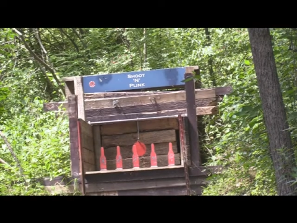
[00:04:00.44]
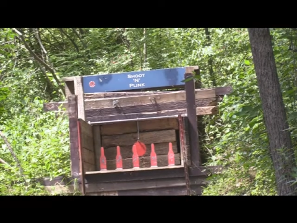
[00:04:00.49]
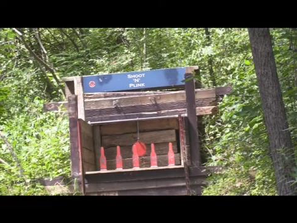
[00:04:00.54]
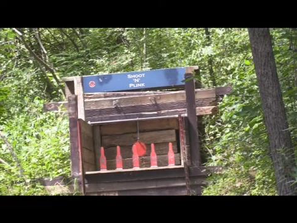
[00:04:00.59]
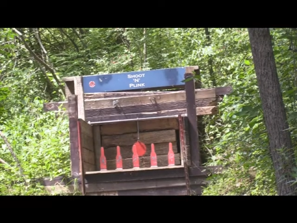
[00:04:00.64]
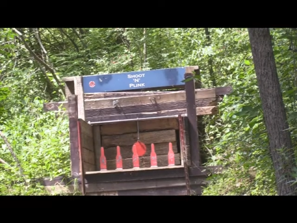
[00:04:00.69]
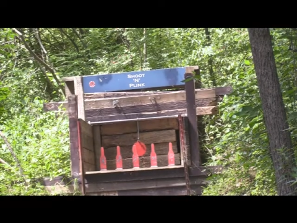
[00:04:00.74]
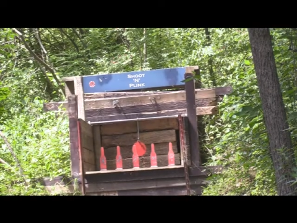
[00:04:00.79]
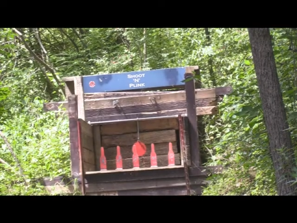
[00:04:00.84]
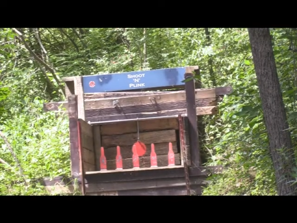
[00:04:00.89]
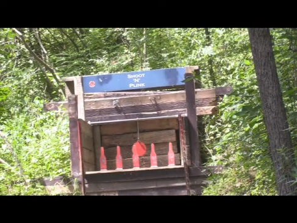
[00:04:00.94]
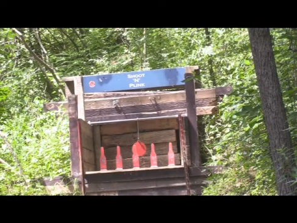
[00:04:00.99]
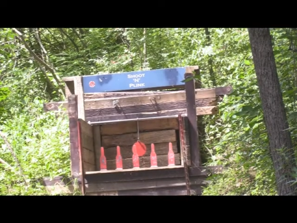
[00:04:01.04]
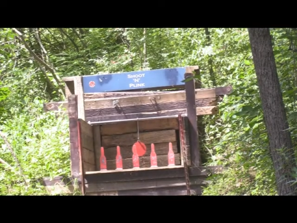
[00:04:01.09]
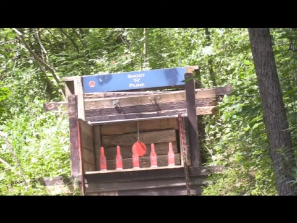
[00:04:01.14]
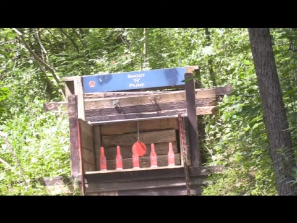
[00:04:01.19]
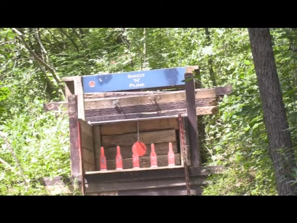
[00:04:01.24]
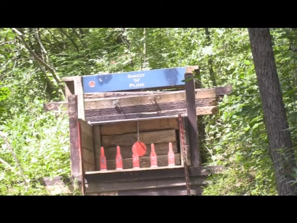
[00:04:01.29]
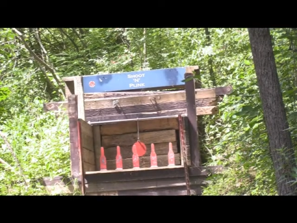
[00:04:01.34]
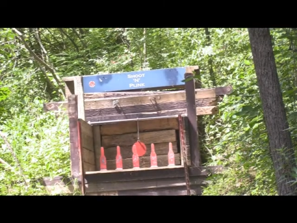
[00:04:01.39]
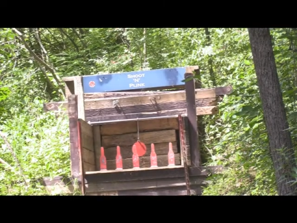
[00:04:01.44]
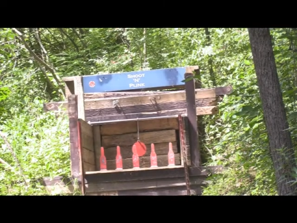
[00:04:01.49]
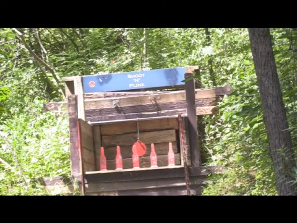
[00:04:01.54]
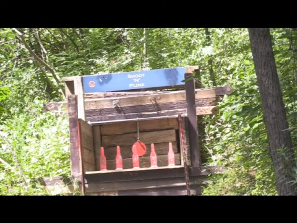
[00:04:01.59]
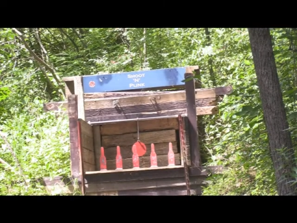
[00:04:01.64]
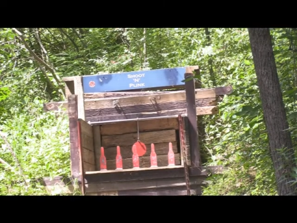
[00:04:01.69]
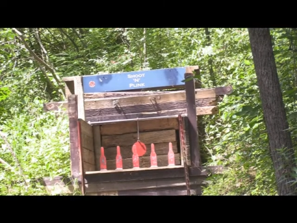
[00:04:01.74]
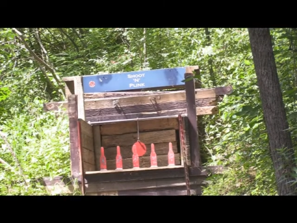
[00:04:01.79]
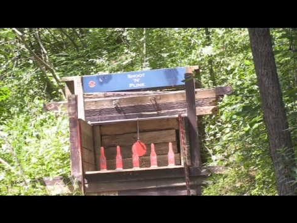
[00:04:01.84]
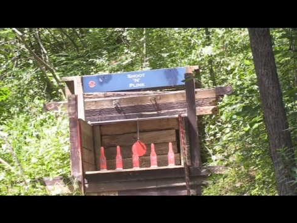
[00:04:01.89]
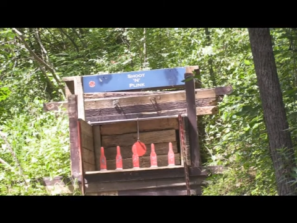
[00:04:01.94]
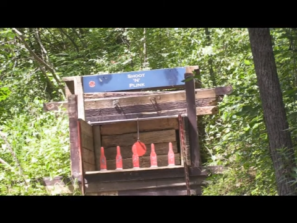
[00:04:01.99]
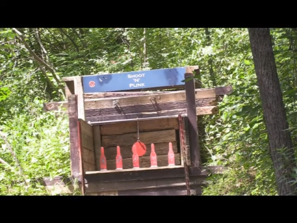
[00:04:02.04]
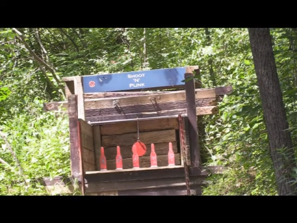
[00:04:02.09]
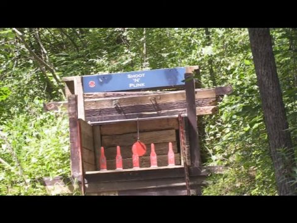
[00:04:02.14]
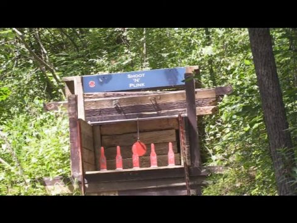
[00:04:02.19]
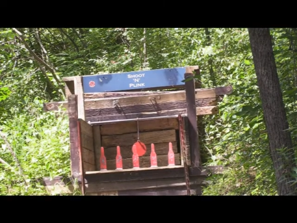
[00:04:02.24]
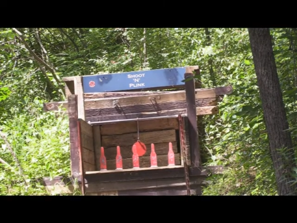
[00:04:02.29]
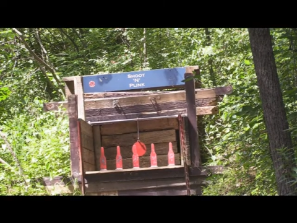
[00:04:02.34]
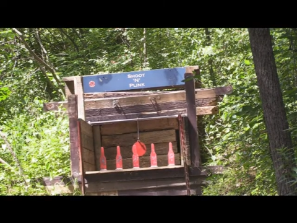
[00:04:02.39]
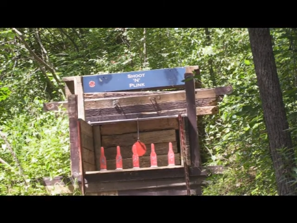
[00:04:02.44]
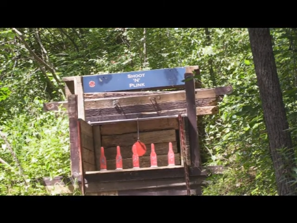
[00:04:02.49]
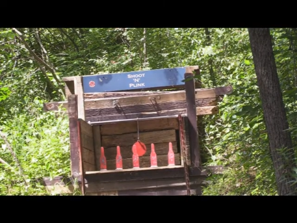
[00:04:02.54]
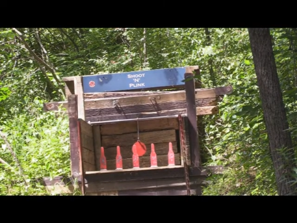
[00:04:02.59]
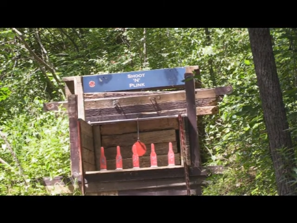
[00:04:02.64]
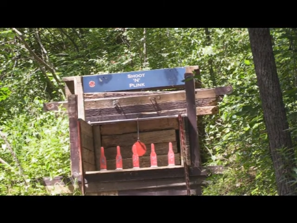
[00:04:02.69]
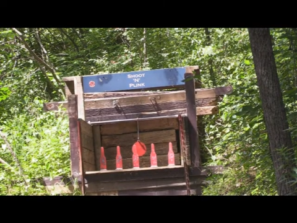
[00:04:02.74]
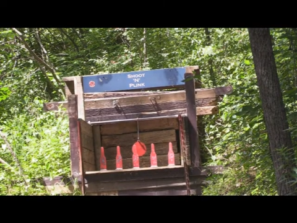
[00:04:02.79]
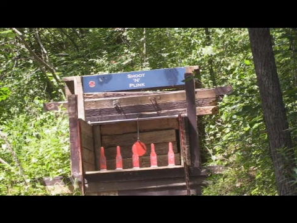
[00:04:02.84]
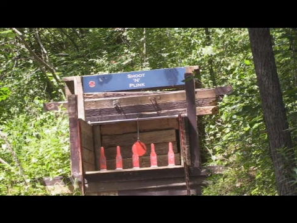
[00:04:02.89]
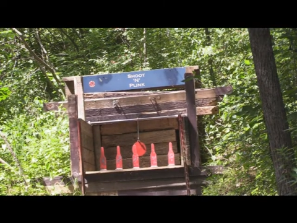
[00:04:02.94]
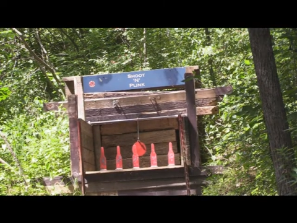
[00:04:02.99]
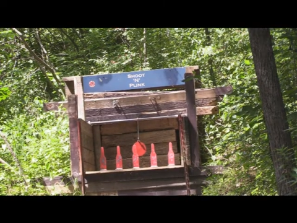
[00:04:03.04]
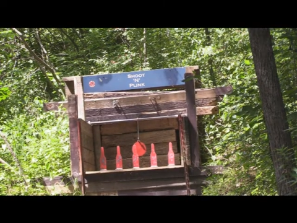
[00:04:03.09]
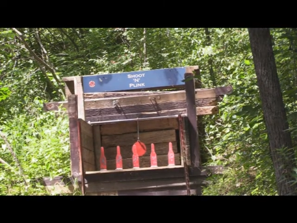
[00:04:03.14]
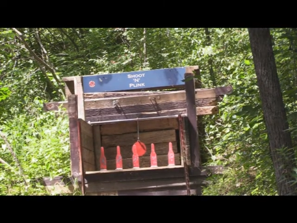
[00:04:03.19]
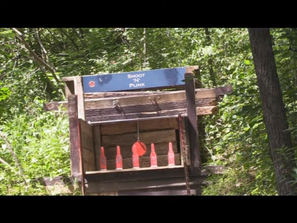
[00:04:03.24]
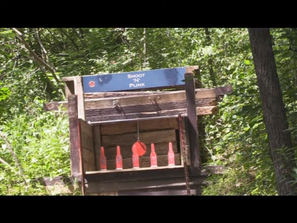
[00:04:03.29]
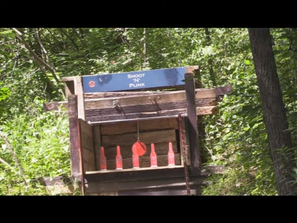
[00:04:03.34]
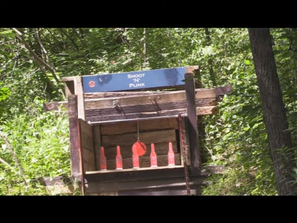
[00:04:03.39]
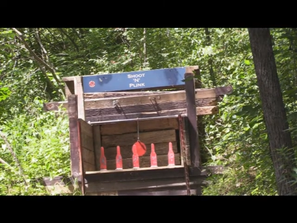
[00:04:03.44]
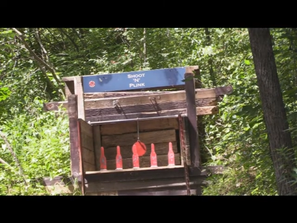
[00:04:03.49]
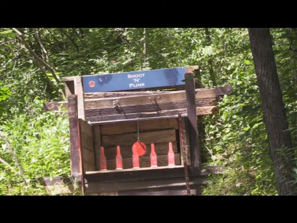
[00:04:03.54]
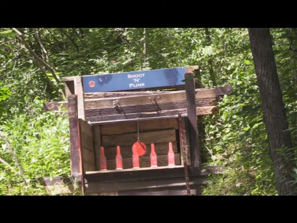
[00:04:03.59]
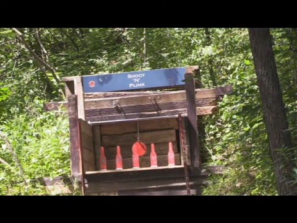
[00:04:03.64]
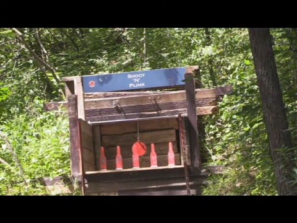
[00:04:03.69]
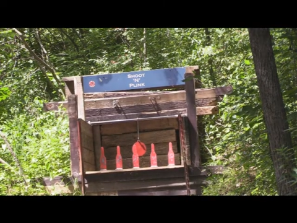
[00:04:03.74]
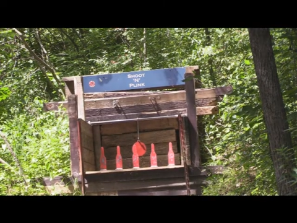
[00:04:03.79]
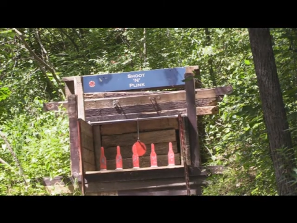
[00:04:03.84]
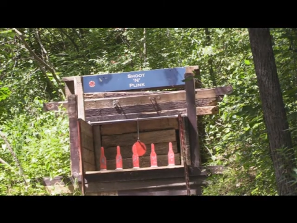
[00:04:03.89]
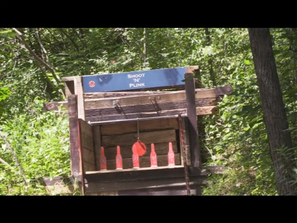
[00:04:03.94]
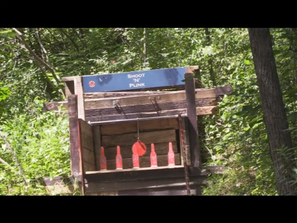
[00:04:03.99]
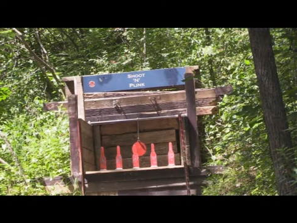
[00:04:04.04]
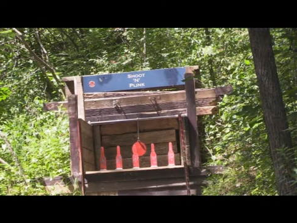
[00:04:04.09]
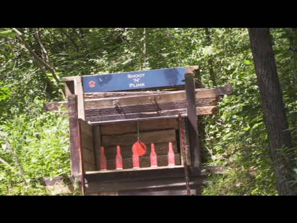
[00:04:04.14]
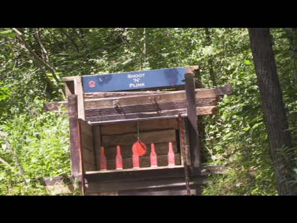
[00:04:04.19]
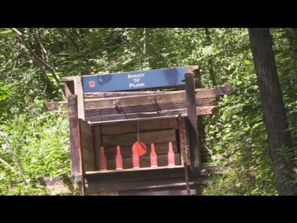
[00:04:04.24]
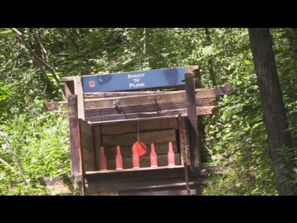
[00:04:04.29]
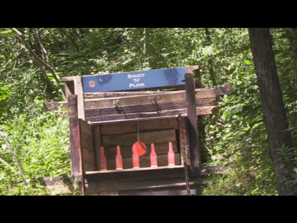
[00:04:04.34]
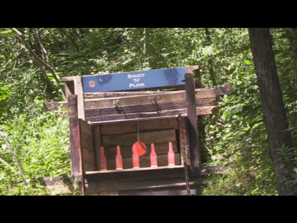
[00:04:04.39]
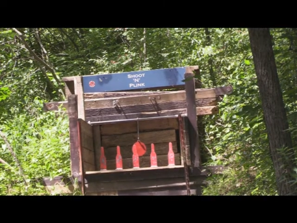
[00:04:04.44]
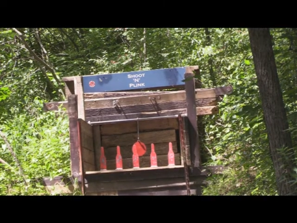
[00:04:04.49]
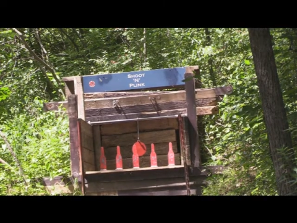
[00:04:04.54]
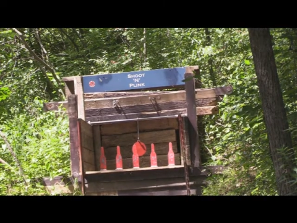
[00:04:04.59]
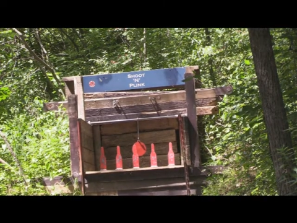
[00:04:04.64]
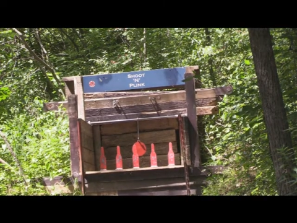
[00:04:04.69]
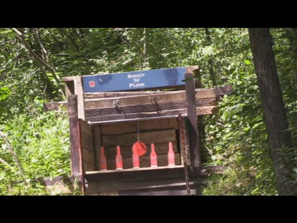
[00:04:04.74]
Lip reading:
(no speaker visible)